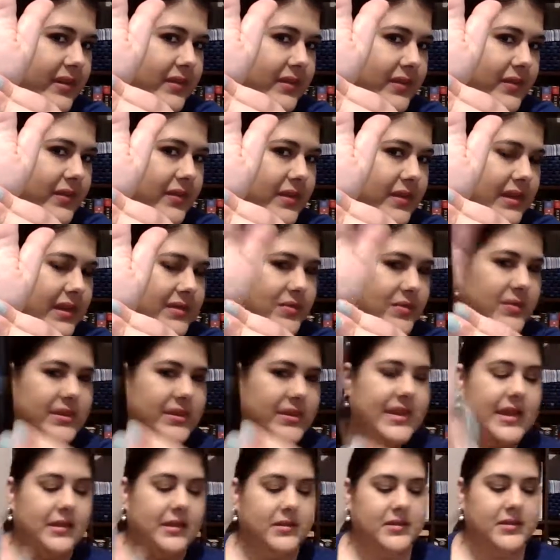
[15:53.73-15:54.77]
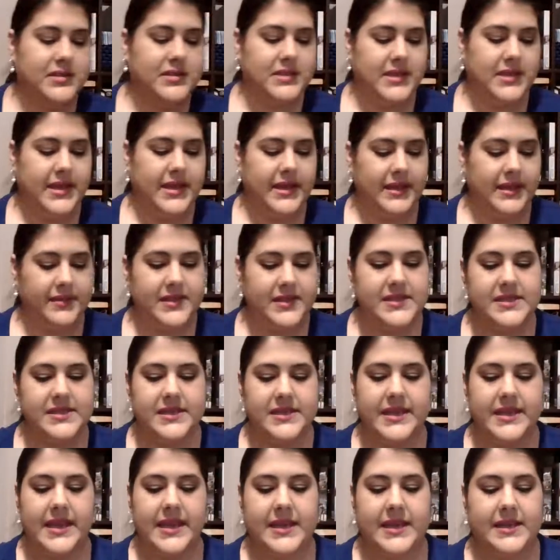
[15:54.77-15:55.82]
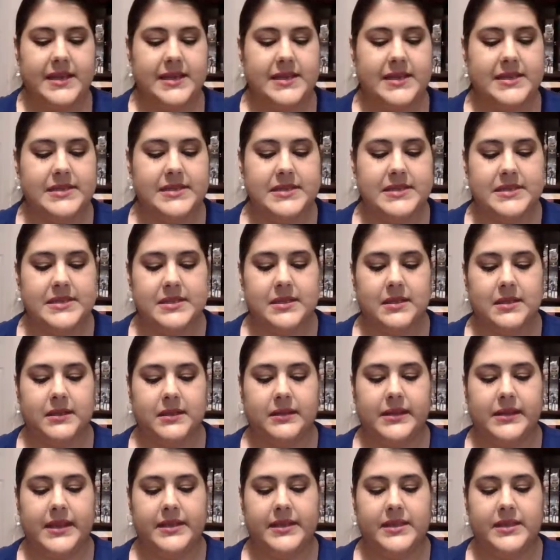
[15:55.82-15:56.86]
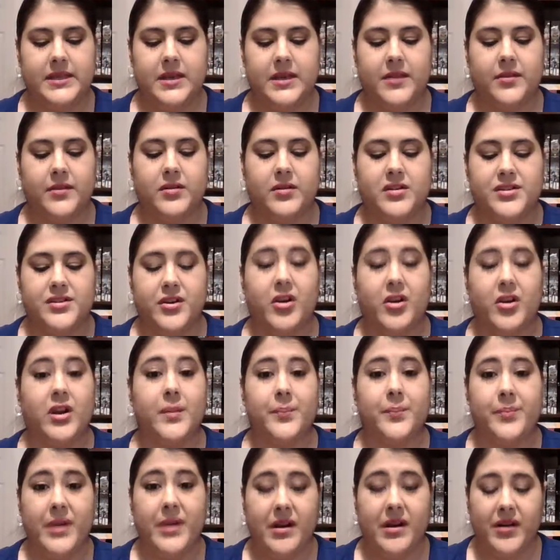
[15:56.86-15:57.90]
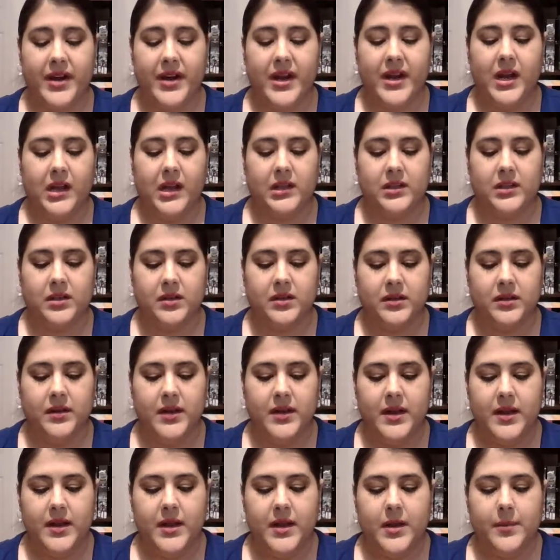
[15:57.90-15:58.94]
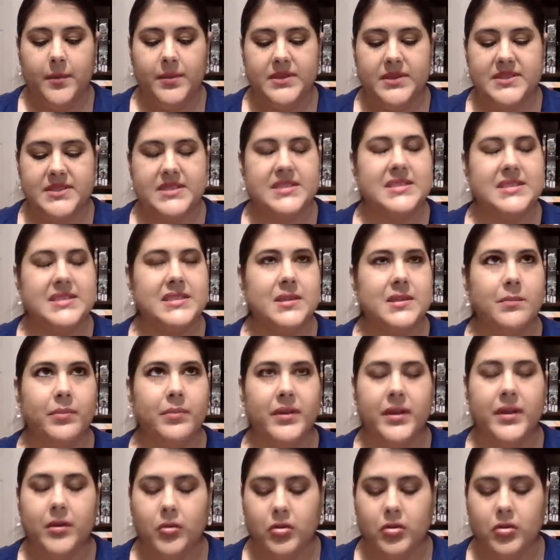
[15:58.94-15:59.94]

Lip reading: So that's what that looks like. This again is like the other, a dark berry color, but simply